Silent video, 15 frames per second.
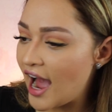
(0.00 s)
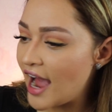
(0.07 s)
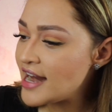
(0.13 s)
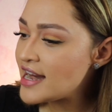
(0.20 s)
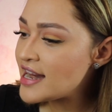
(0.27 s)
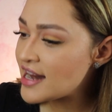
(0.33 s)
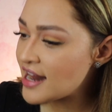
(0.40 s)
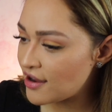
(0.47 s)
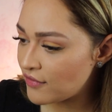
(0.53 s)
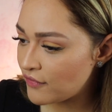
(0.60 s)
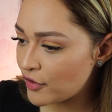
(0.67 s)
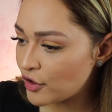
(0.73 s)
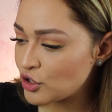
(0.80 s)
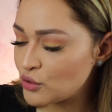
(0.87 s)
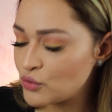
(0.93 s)
I
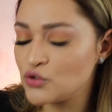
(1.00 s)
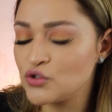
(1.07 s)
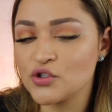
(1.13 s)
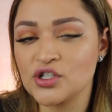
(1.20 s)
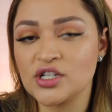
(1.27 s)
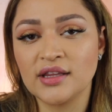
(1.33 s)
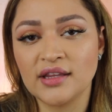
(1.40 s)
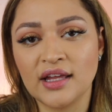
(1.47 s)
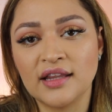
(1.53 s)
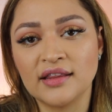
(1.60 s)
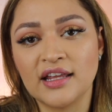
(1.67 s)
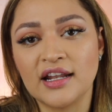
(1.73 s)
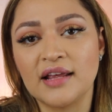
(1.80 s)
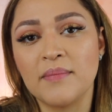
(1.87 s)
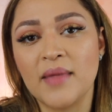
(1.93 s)
never used such a thing
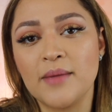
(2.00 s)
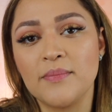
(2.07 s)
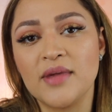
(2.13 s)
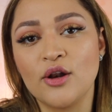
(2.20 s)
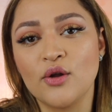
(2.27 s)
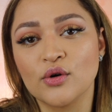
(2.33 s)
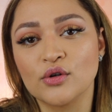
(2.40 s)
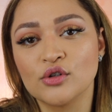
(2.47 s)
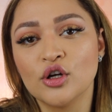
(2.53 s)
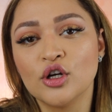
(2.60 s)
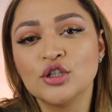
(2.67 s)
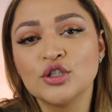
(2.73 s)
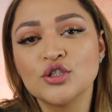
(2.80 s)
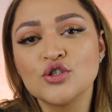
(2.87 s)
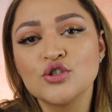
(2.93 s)
that it made me look
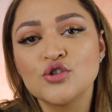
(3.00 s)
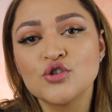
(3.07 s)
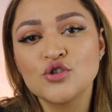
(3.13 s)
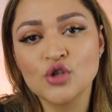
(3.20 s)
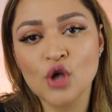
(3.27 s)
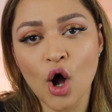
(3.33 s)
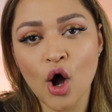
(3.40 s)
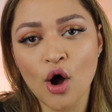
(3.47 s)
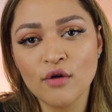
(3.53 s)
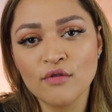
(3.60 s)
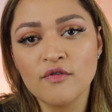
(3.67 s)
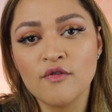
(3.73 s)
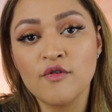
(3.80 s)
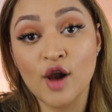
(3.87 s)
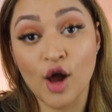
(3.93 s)
so
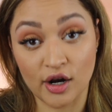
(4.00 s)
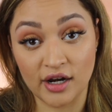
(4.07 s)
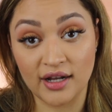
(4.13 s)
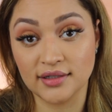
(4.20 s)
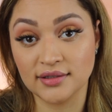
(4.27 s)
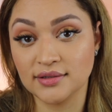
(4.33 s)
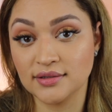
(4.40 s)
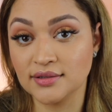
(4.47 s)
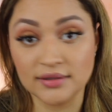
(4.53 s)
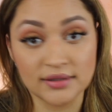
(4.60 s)
flawless.